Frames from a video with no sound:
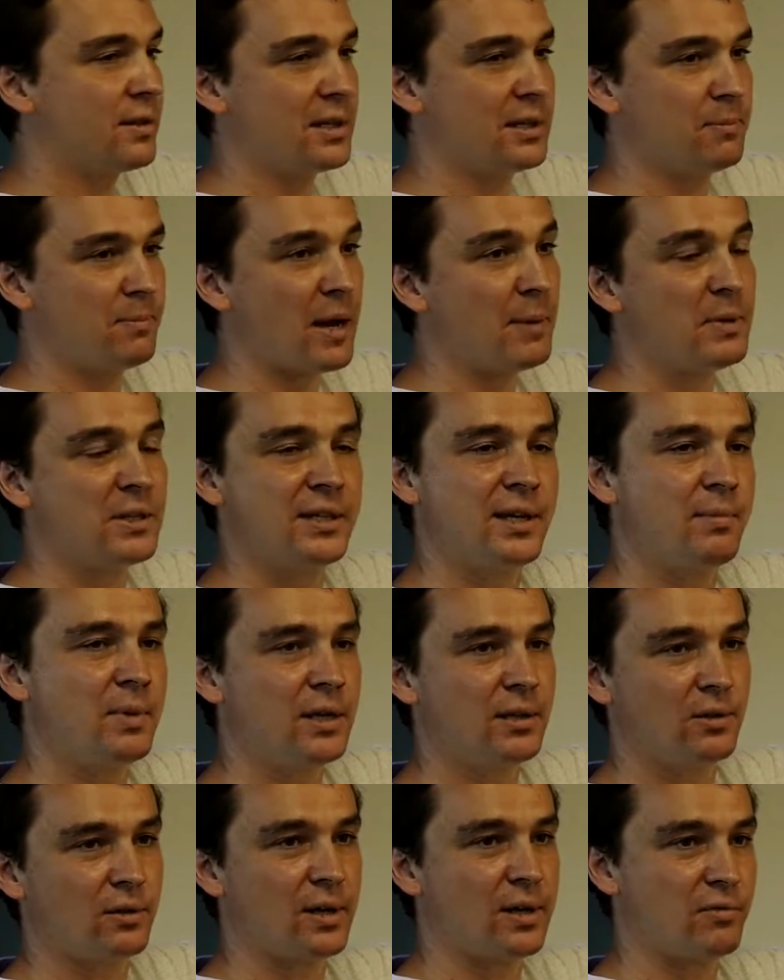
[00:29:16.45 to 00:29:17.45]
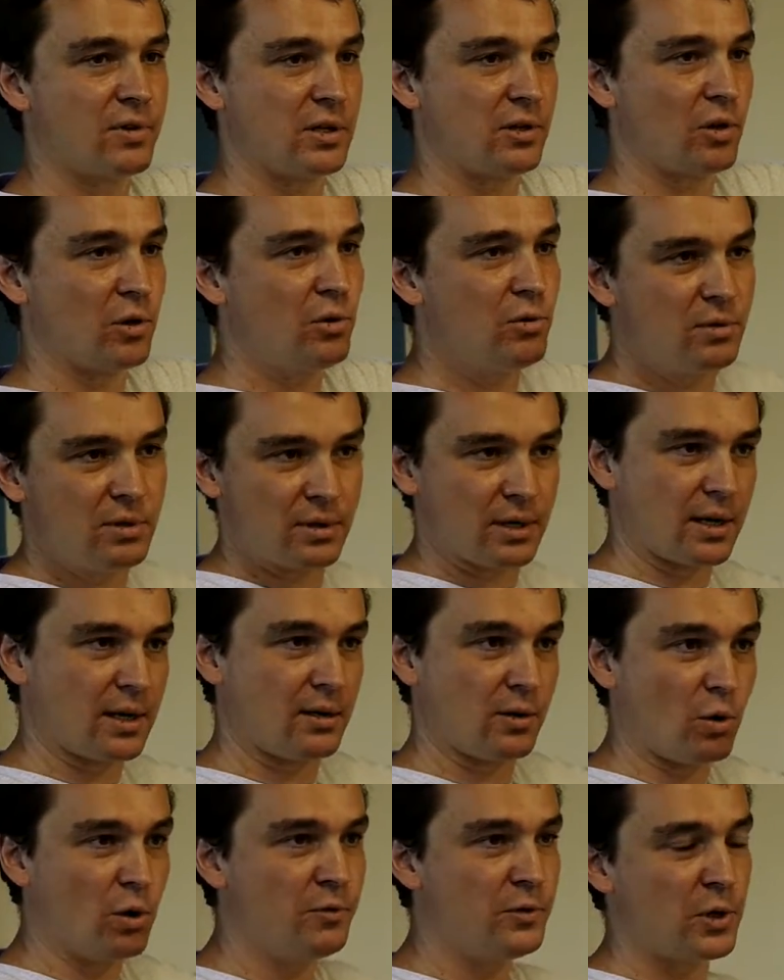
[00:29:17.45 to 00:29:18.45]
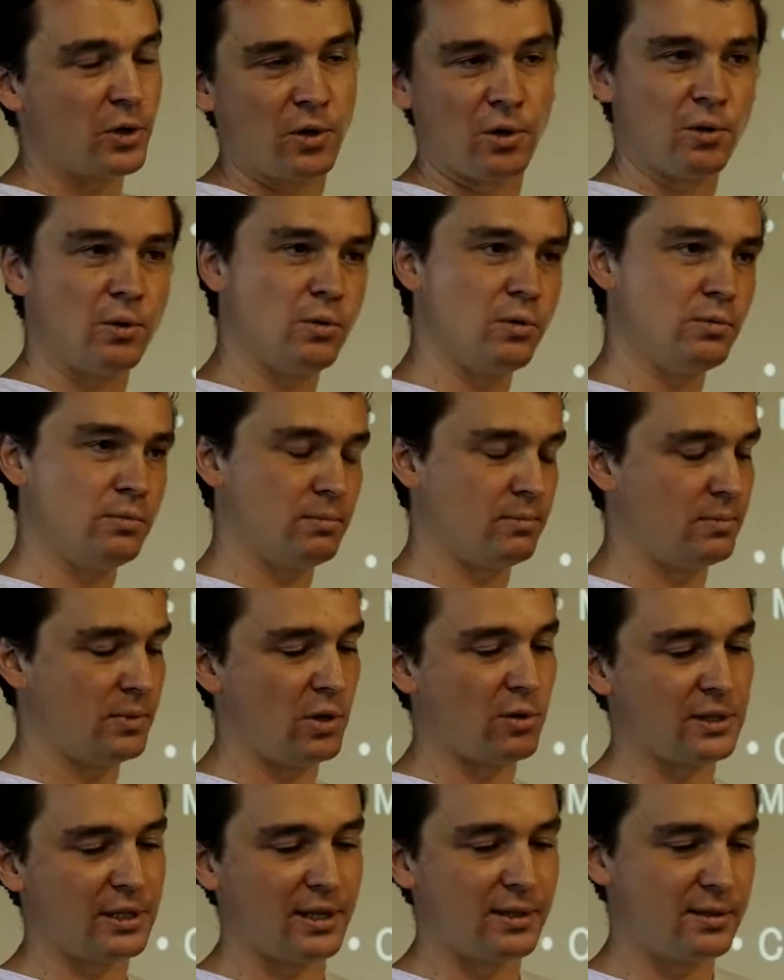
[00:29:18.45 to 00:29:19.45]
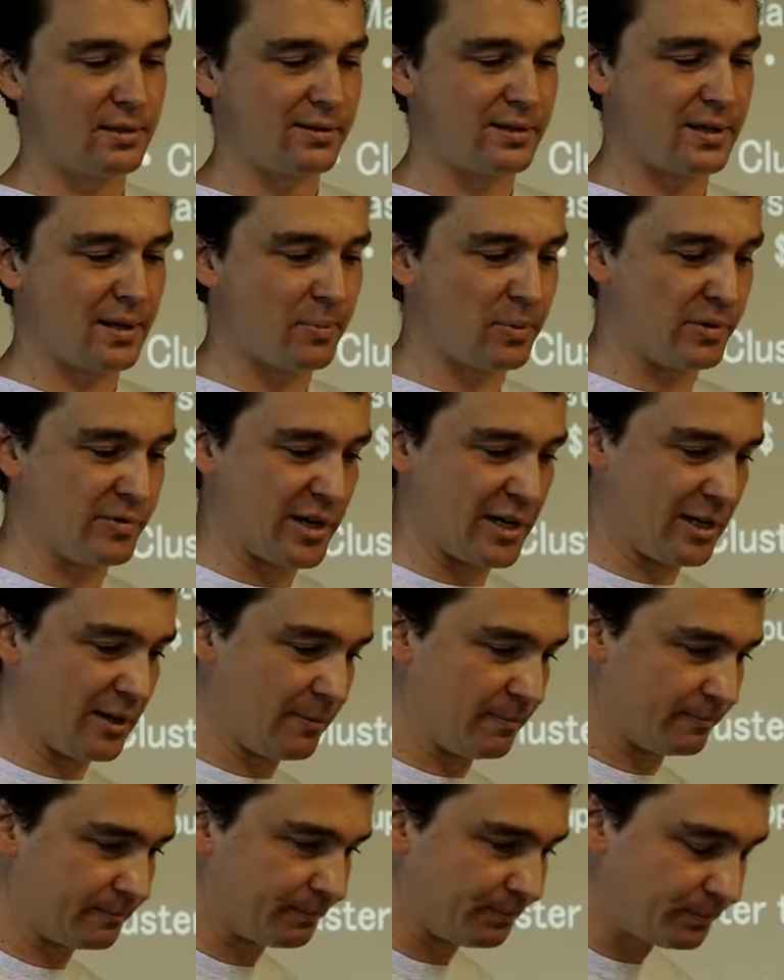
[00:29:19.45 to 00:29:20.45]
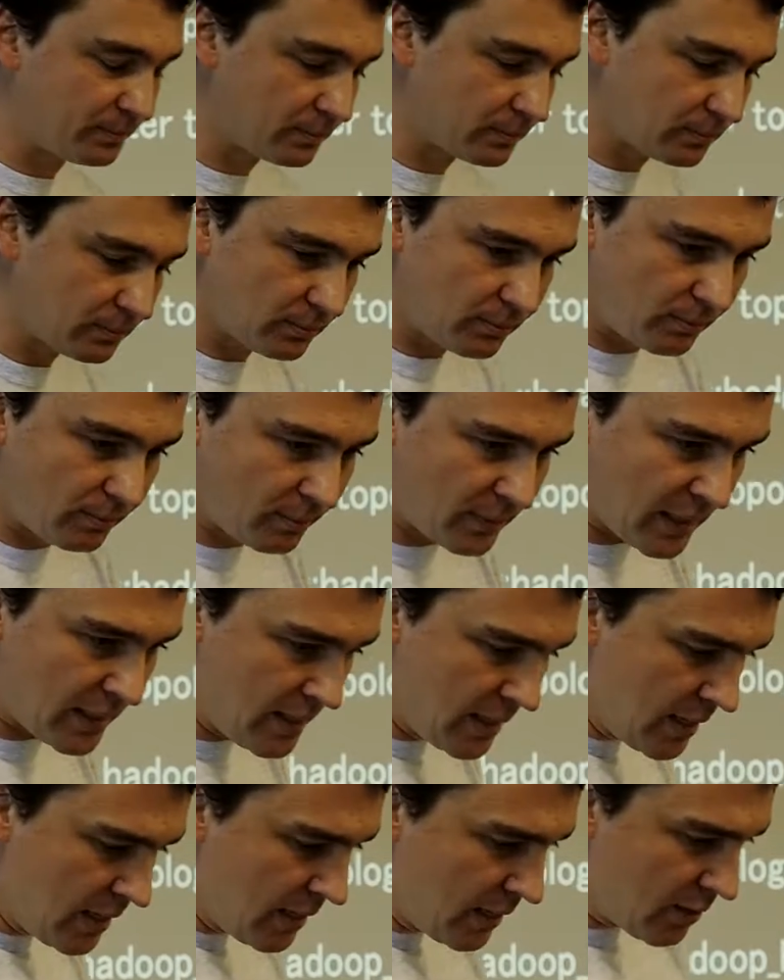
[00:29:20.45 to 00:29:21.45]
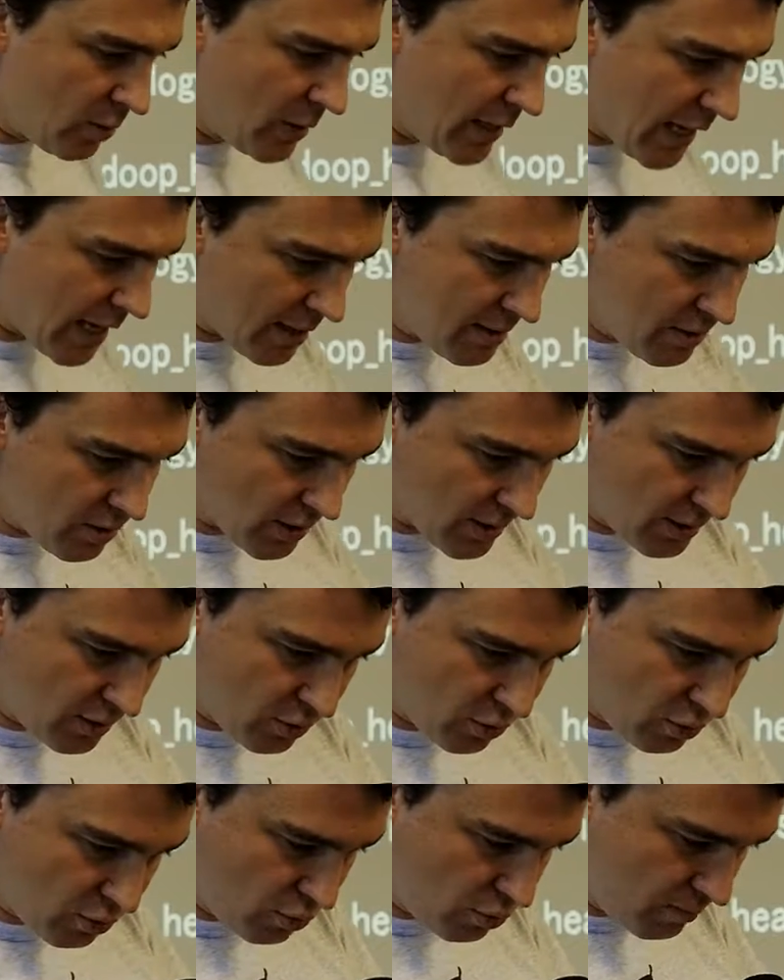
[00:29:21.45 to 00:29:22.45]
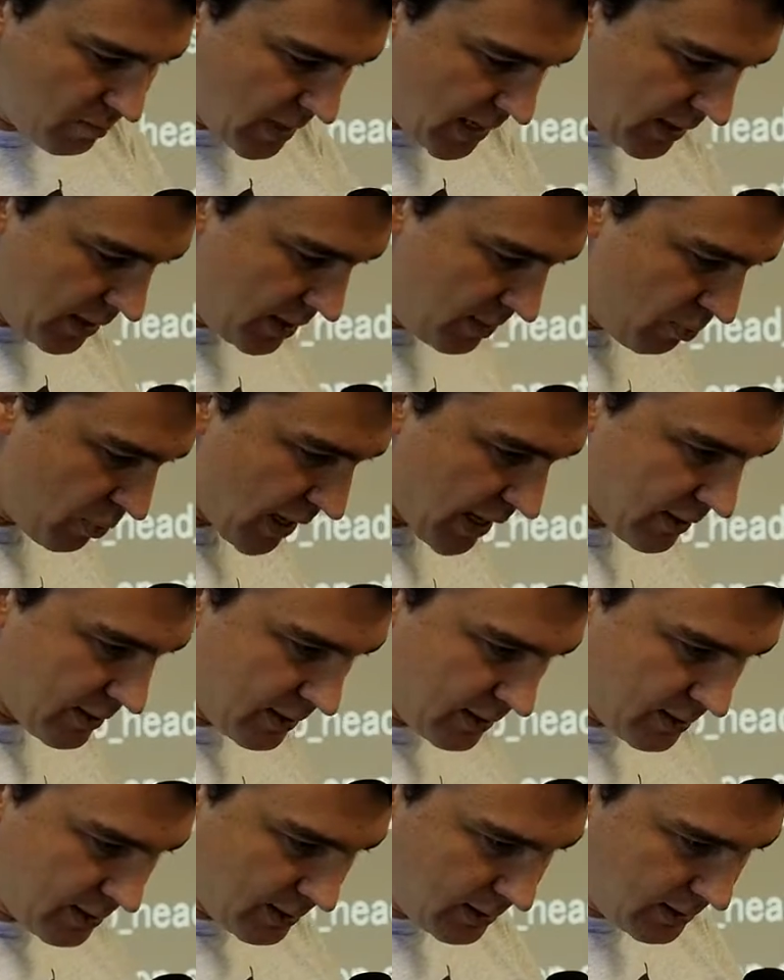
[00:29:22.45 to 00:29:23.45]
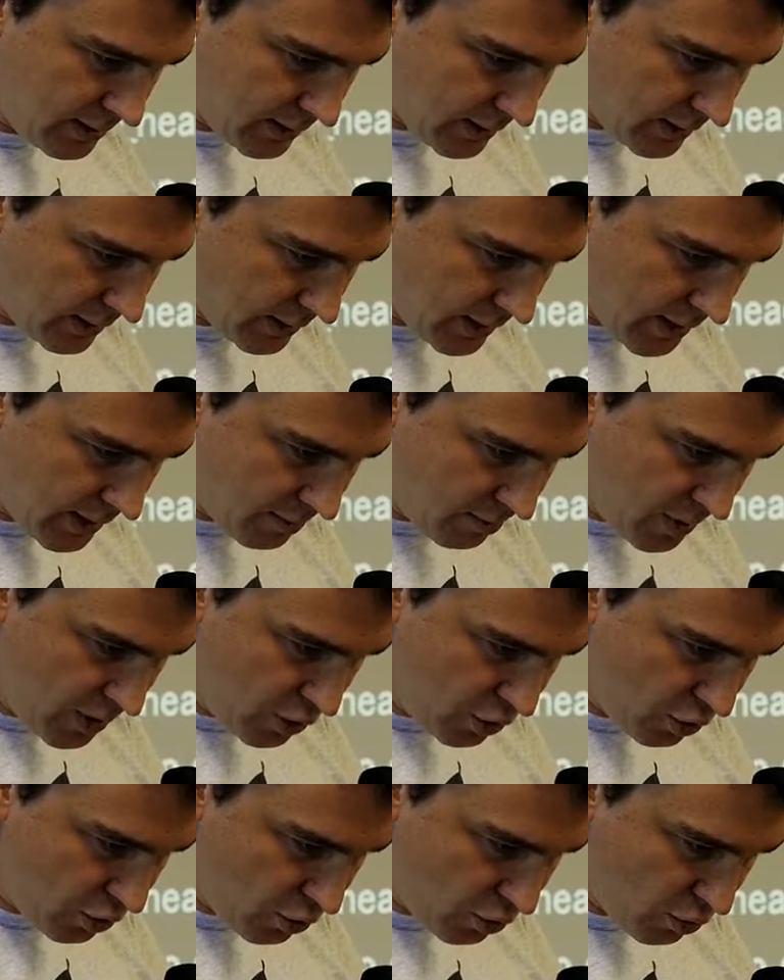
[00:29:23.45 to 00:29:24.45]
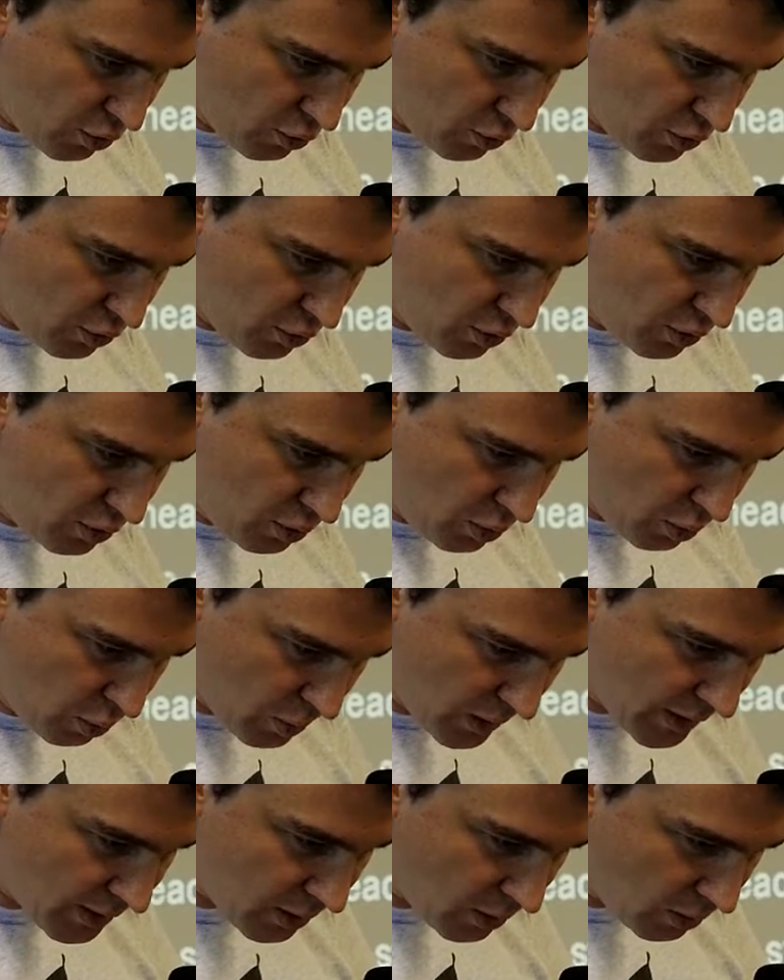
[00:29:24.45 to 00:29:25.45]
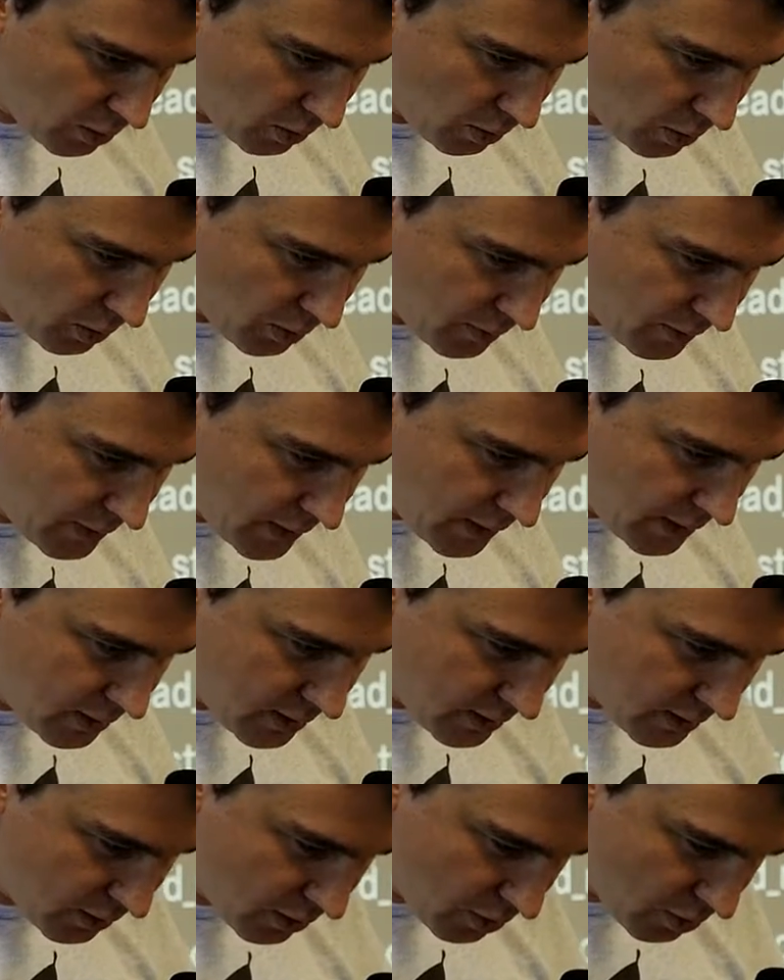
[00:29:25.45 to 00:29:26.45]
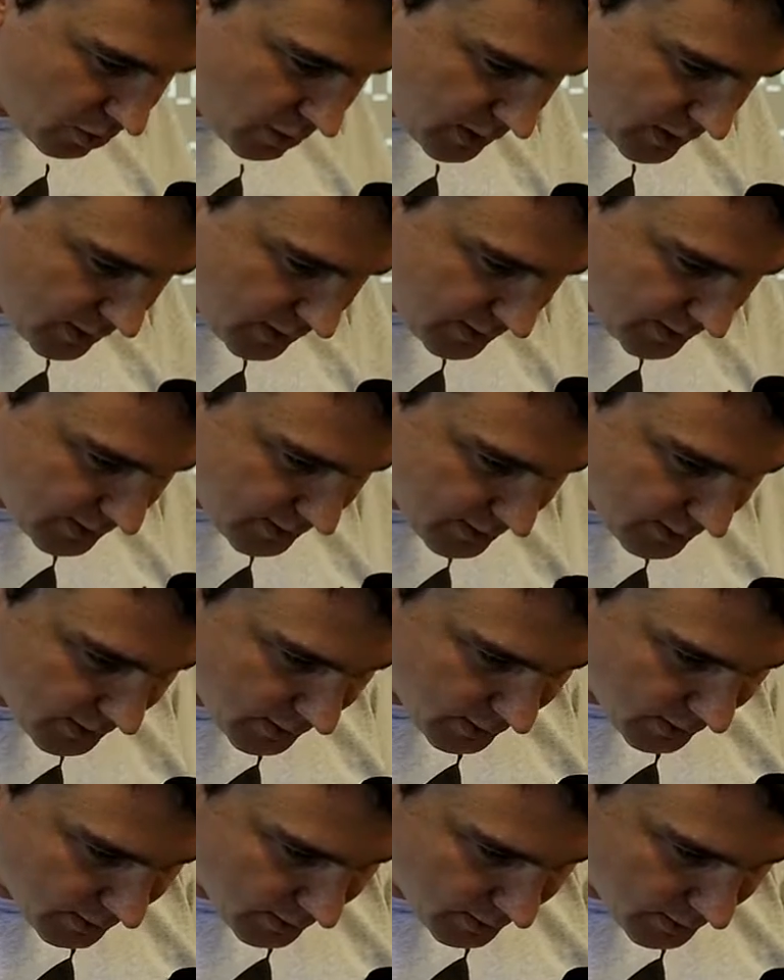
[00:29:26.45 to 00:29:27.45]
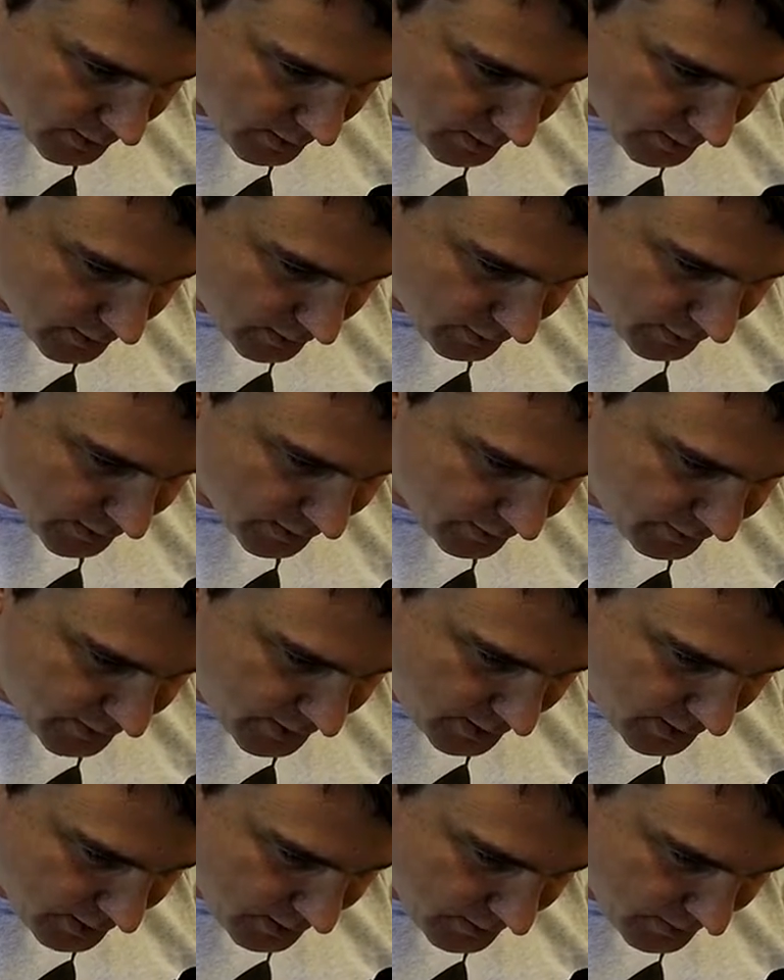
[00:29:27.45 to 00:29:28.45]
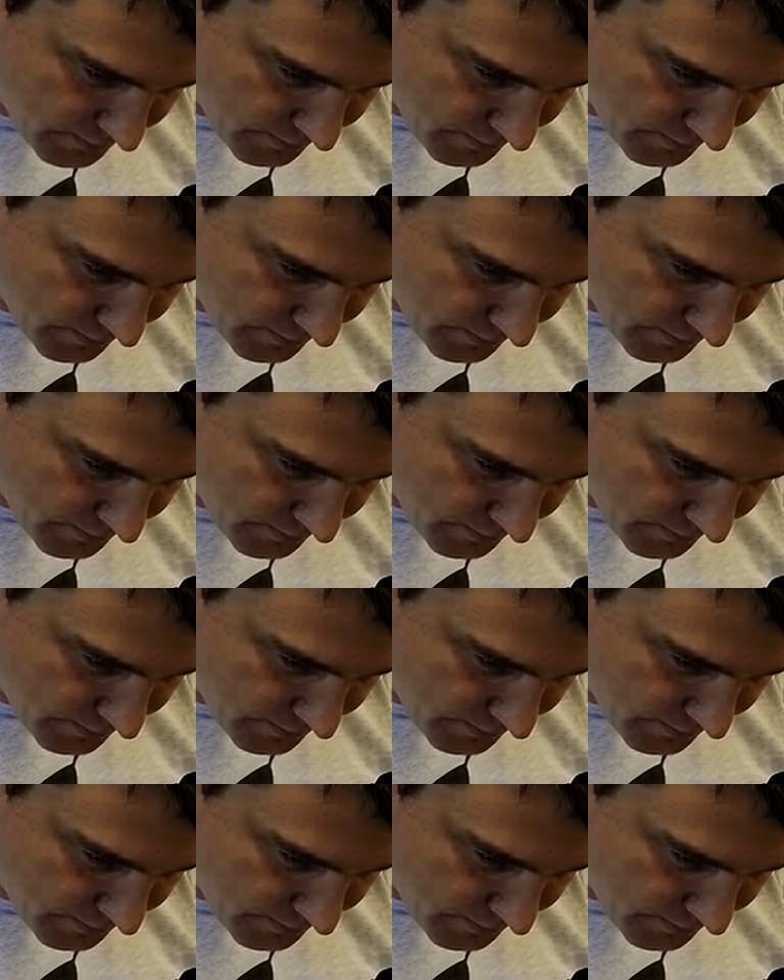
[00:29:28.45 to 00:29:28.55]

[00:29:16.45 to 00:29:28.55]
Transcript: this Puppet command on every node, and off you go. Your cluster is up and running. So again, just to make it practical, let me show to you where all of this goodness lives.